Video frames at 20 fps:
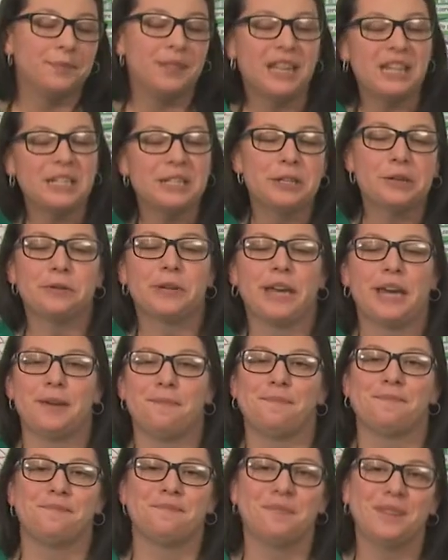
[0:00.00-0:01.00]
It's okay.
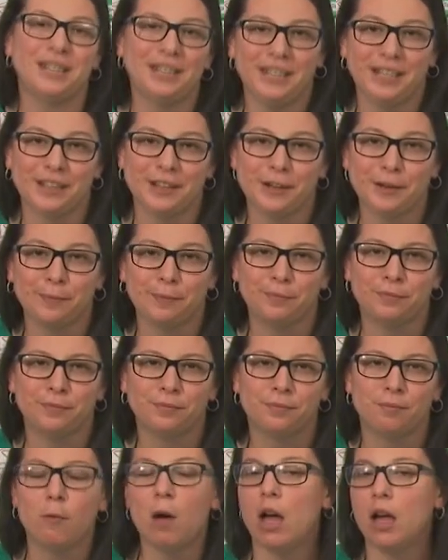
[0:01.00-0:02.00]
Me neither.
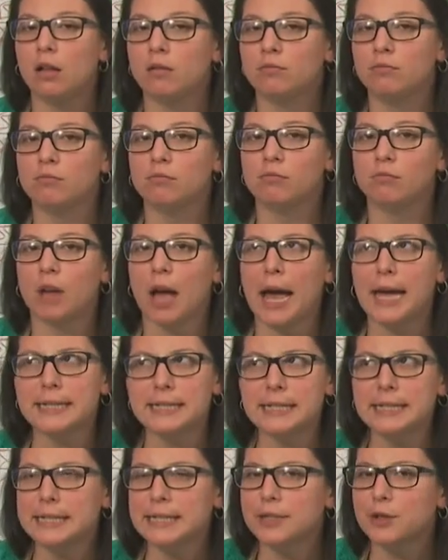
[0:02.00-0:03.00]
Well, I
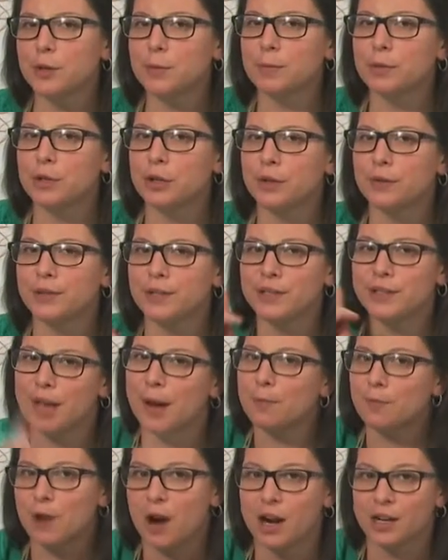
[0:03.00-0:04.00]
did get to observe
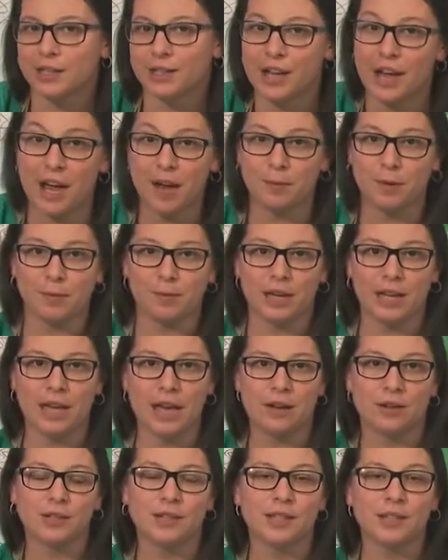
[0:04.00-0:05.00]
some rocks I had by my
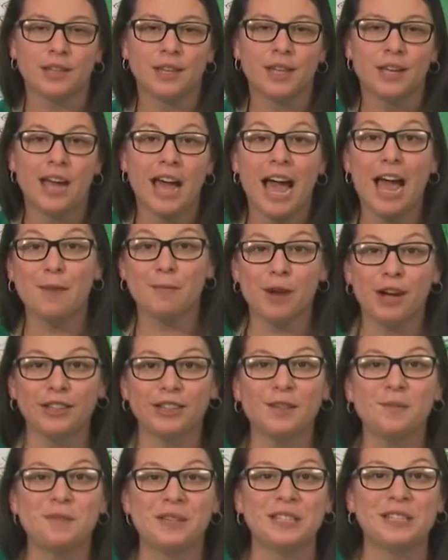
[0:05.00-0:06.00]
house. I brought
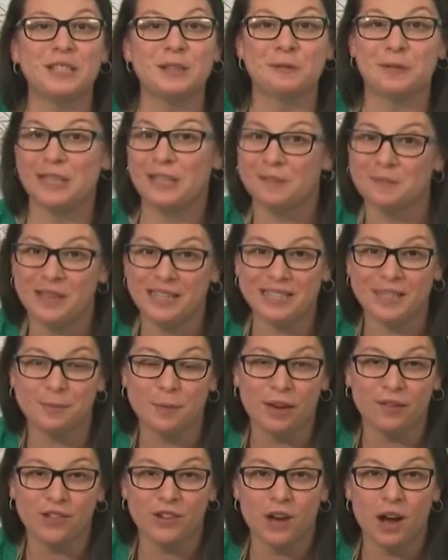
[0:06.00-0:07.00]
them in so we can make some
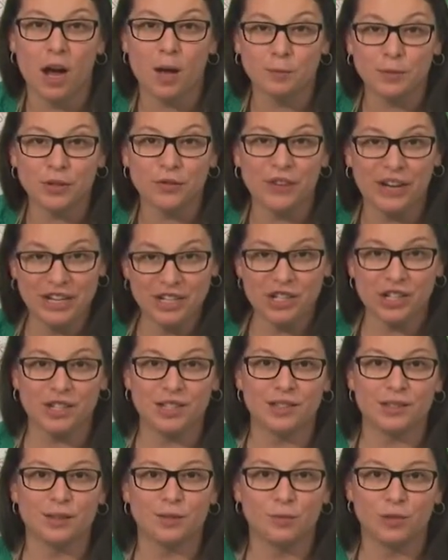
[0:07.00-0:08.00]
ob
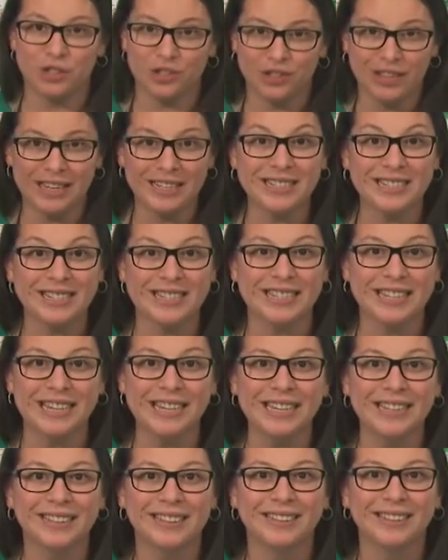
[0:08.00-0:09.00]
observations. Would you like to see?